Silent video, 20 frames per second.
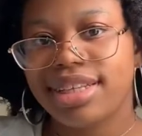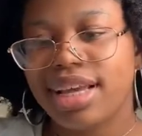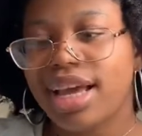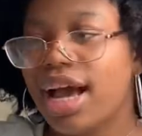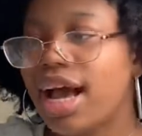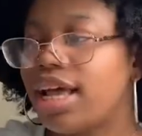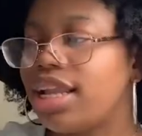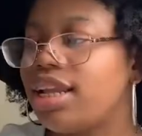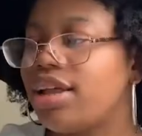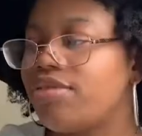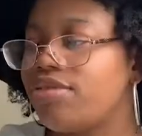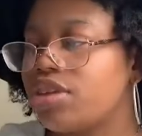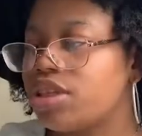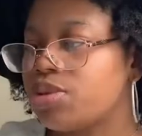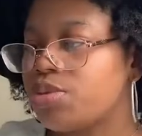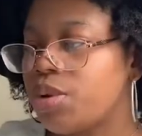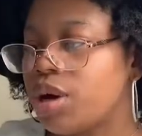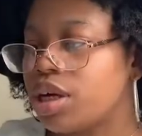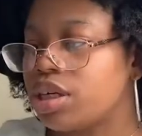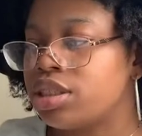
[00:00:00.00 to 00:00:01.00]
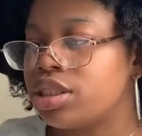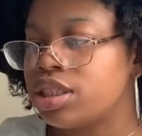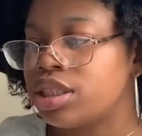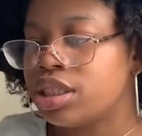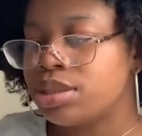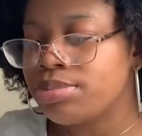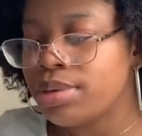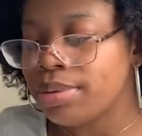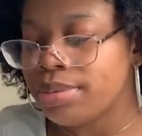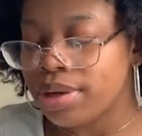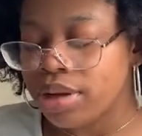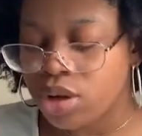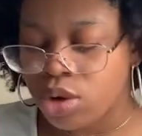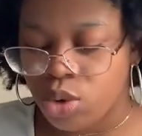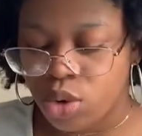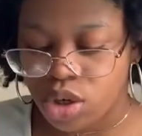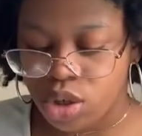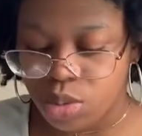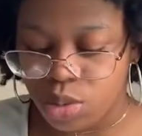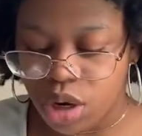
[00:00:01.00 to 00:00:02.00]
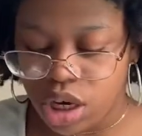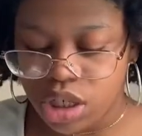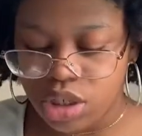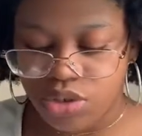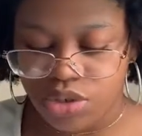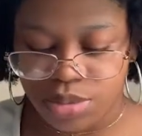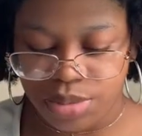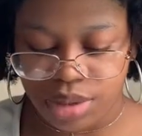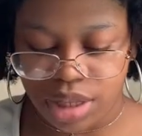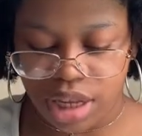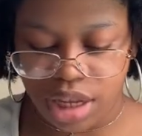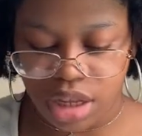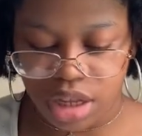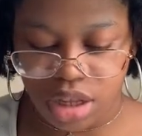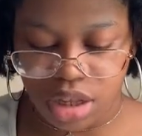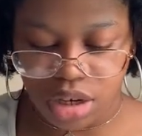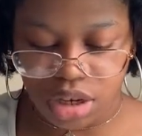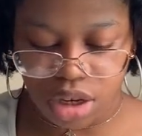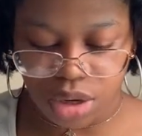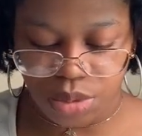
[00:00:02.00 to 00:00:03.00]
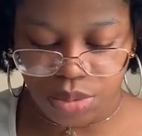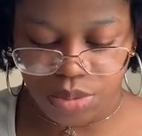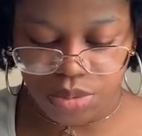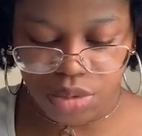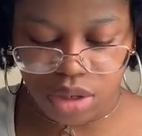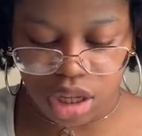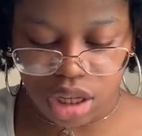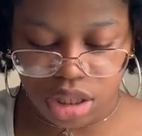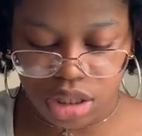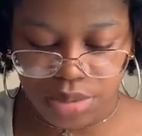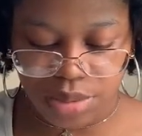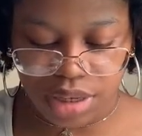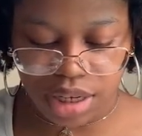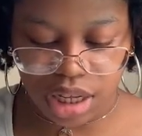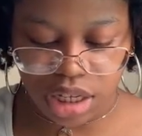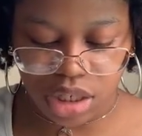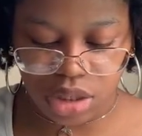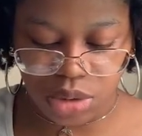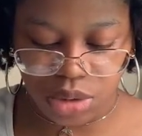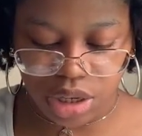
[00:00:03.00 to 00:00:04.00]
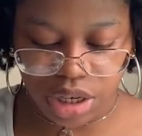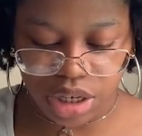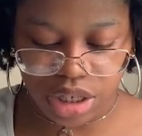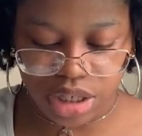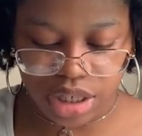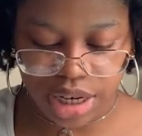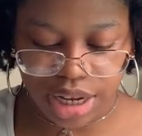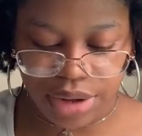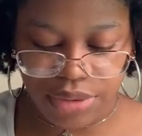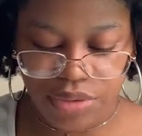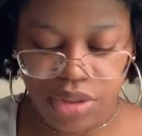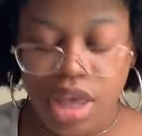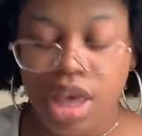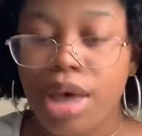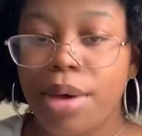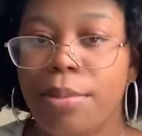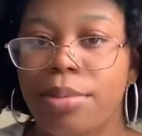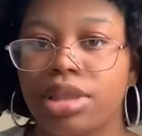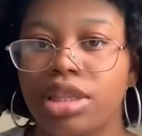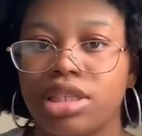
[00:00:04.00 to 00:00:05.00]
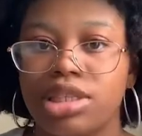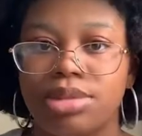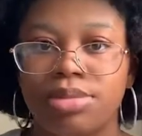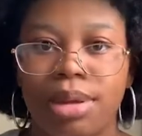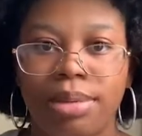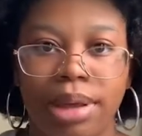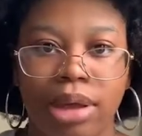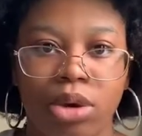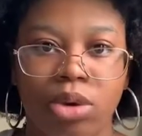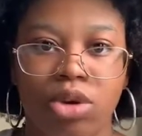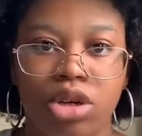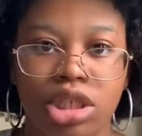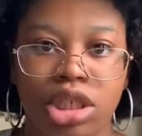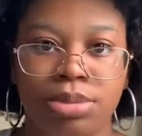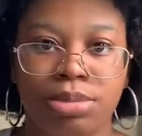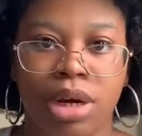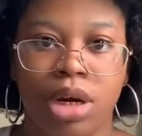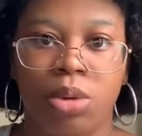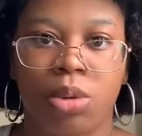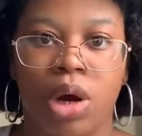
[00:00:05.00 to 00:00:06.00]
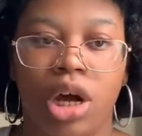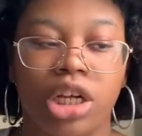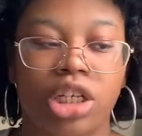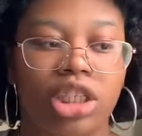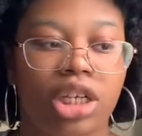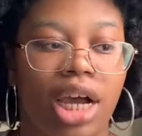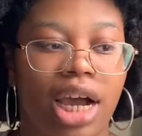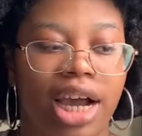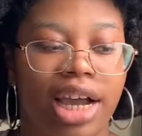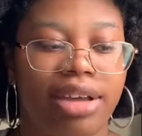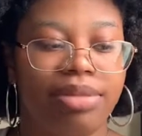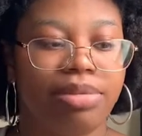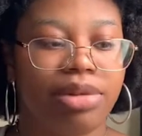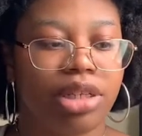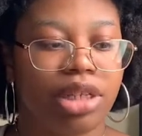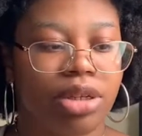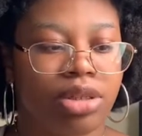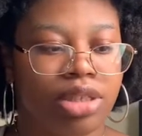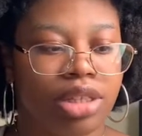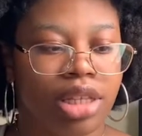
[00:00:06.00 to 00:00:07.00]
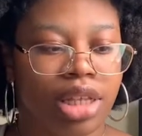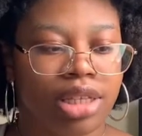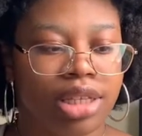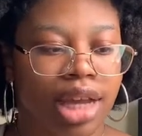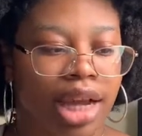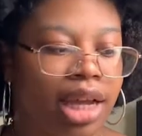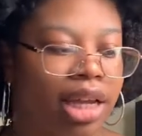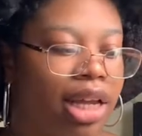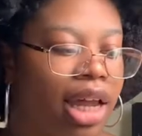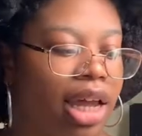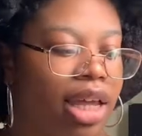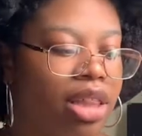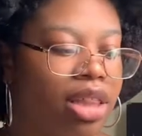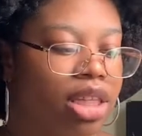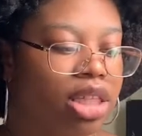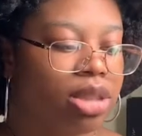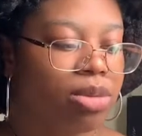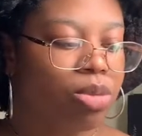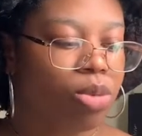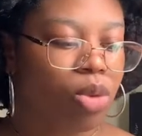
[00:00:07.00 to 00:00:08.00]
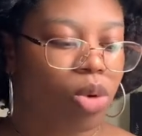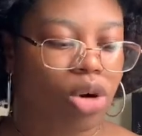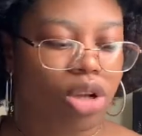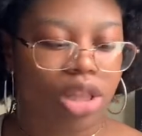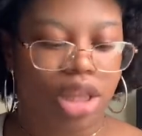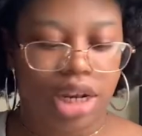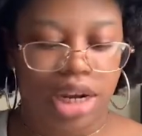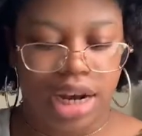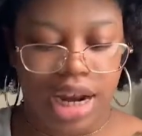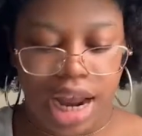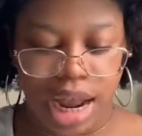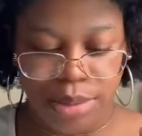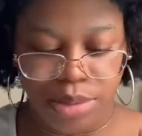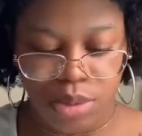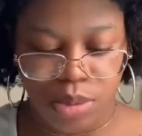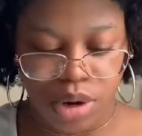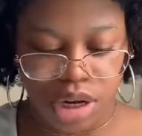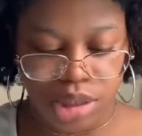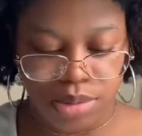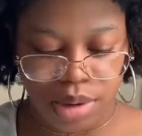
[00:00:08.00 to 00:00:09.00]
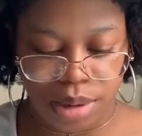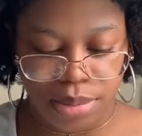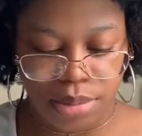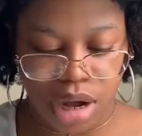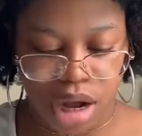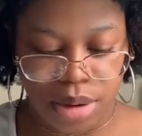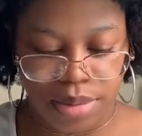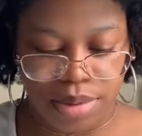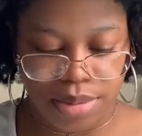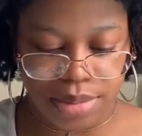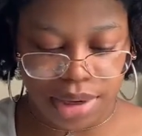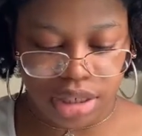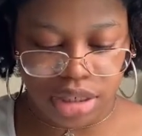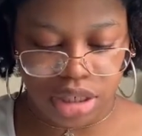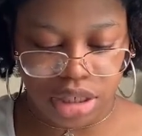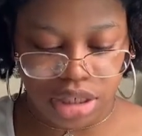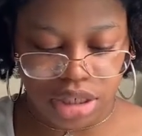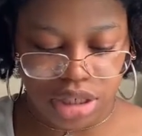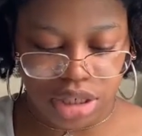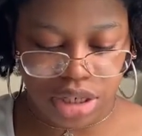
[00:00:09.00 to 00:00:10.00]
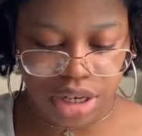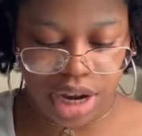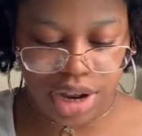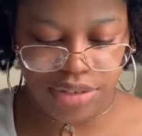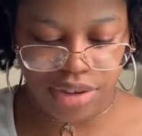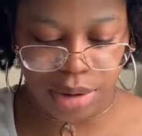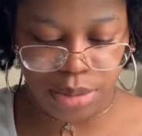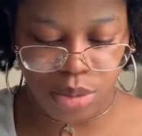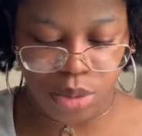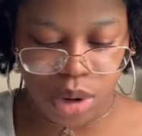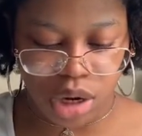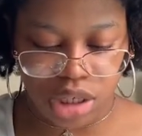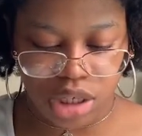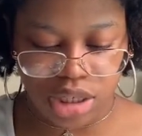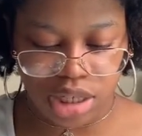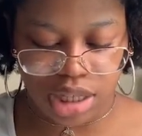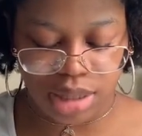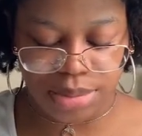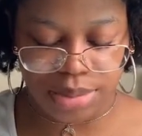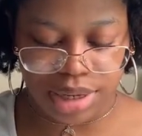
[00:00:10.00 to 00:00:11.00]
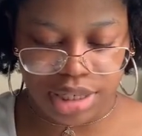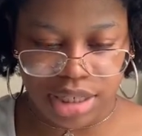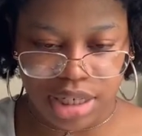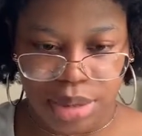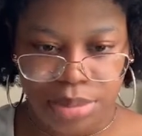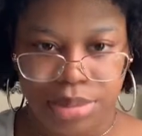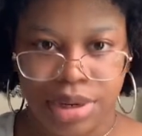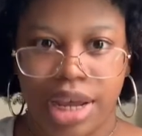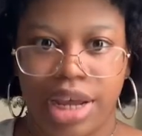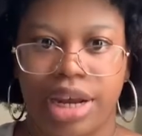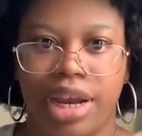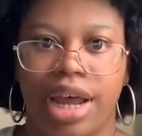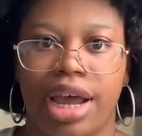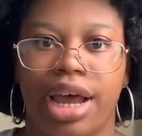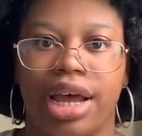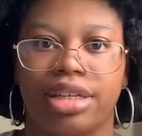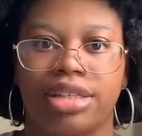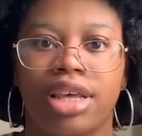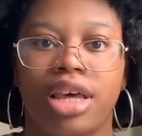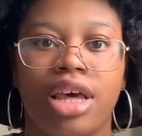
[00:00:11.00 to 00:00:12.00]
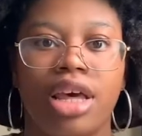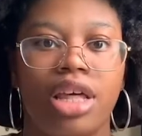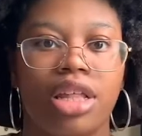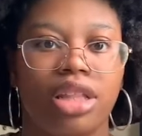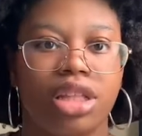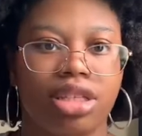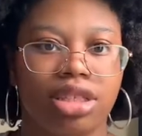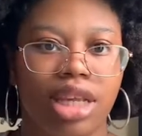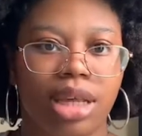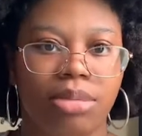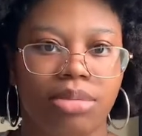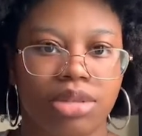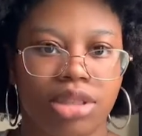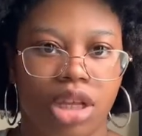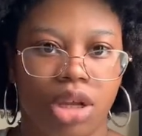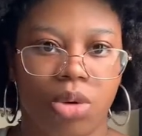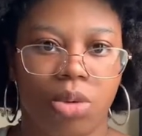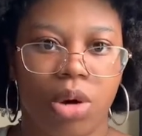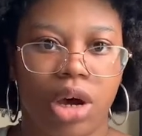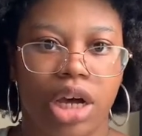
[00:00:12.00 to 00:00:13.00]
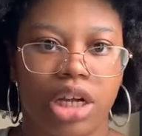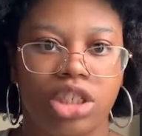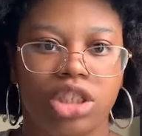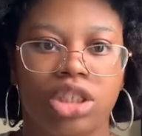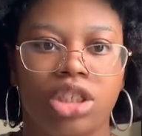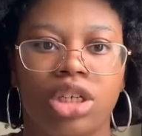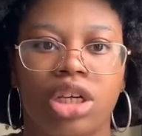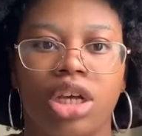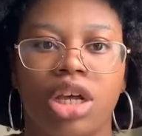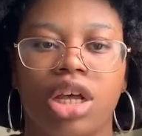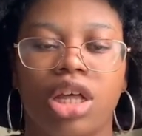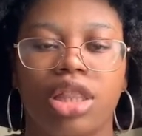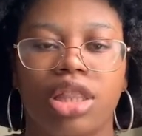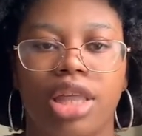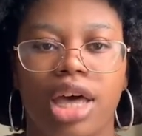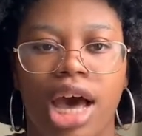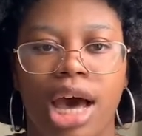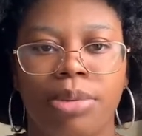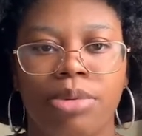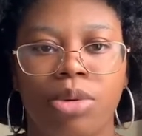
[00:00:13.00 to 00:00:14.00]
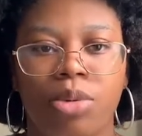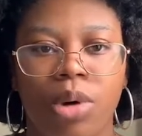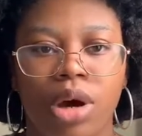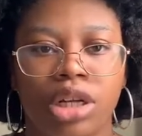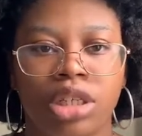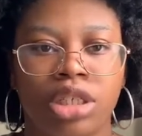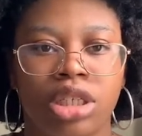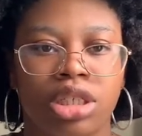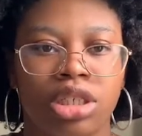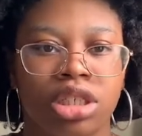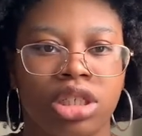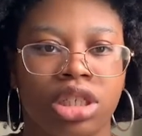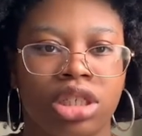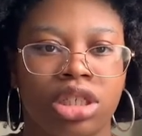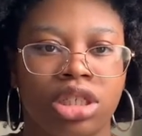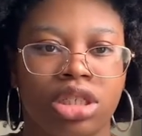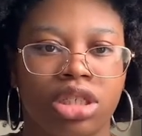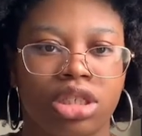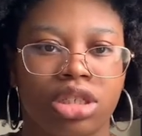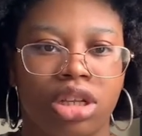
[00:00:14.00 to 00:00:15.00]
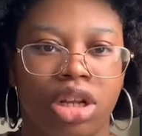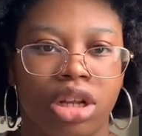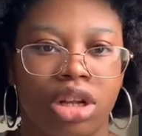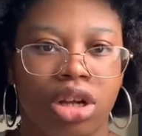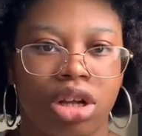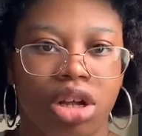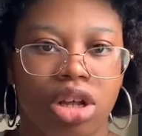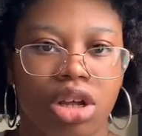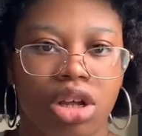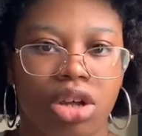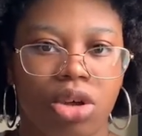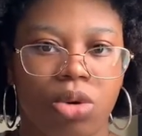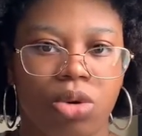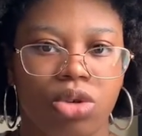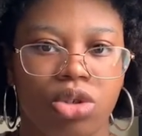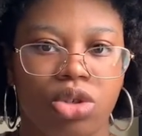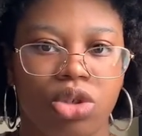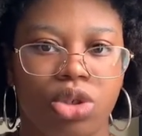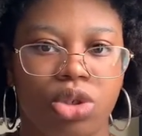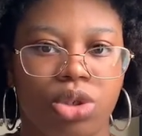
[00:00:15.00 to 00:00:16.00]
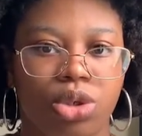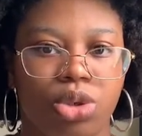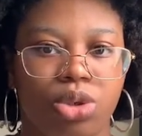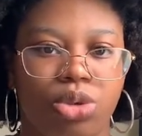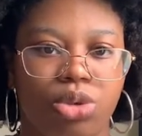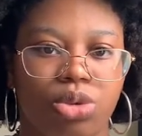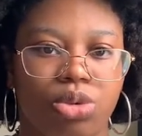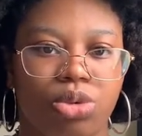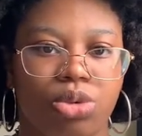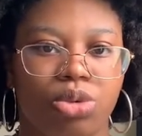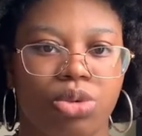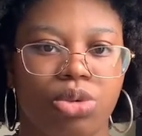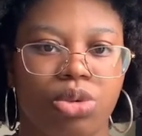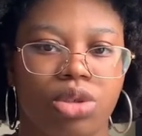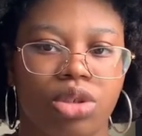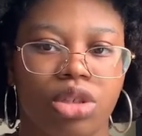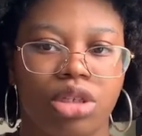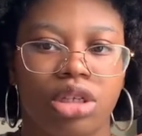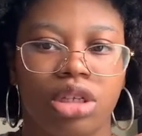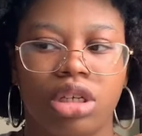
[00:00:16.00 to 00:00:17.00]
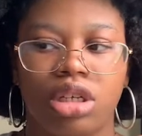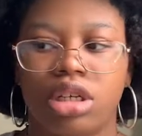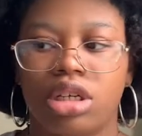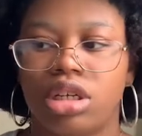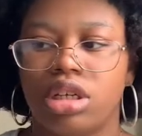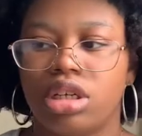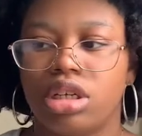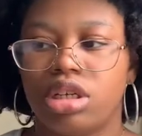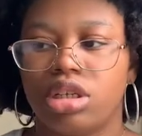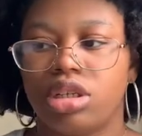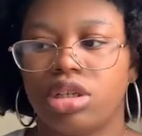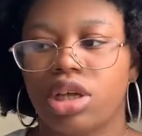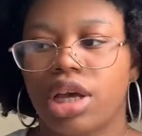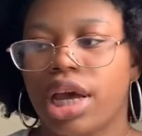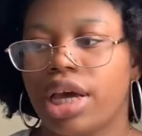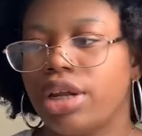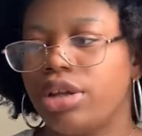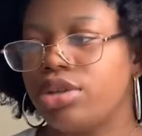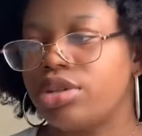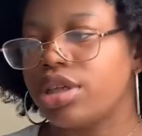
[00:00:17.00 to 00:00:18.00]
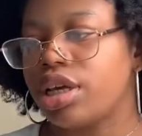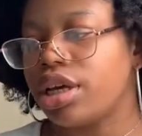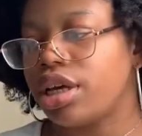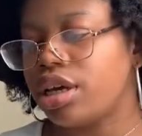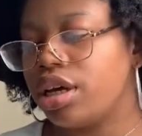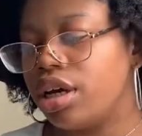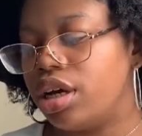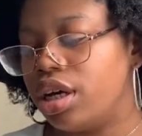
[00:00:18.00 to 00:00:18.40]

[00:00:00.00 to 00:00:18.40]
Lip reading: I love this watch. This is my Michael Kors watch from like, you know, it's been like 2 years now, but this is my Michael Kors smartwatch. I've been using this. I like this more than an Apple Watch. My mom and my sister have Apple Watches, and then my stepdad has the Samsung watch. The Apple Watches just look too, how do you say,